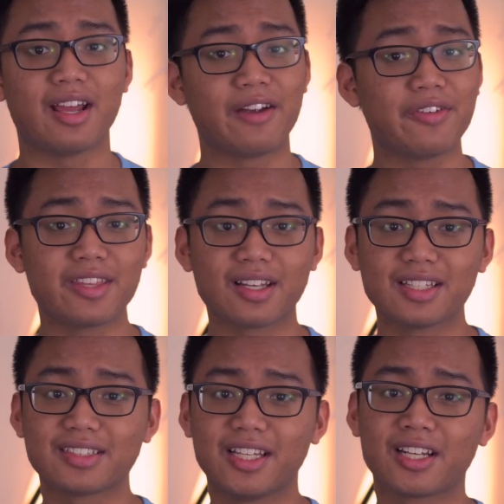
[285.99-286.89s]
Everything I
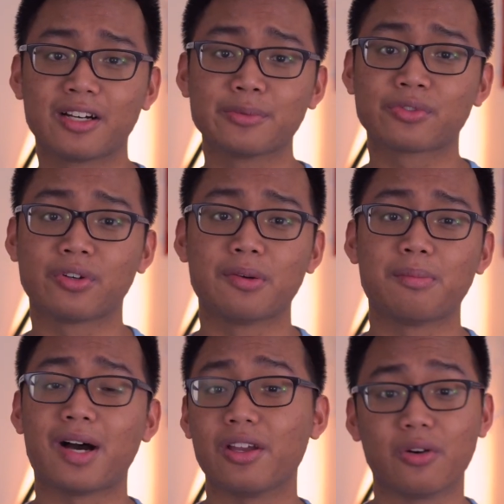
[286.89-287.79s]
say comes from
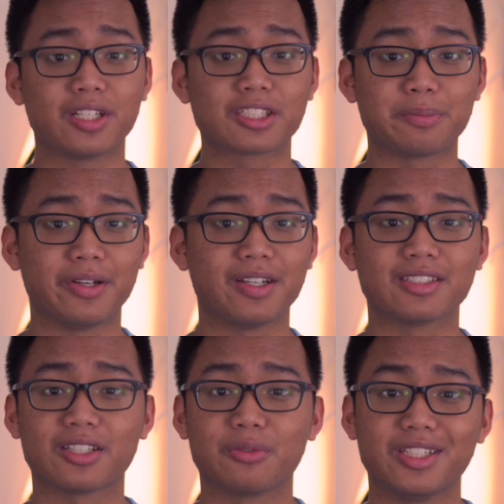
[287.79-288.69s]
my own
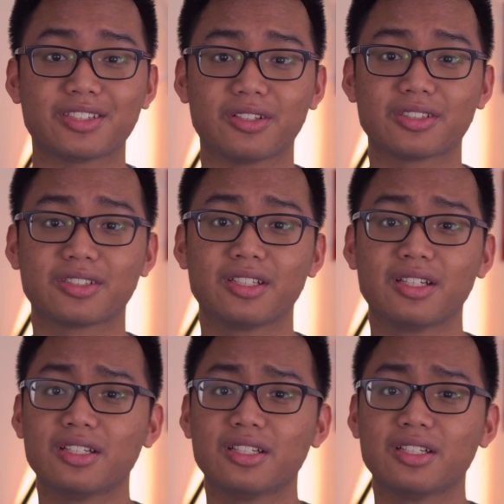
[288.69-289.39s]
experience and research,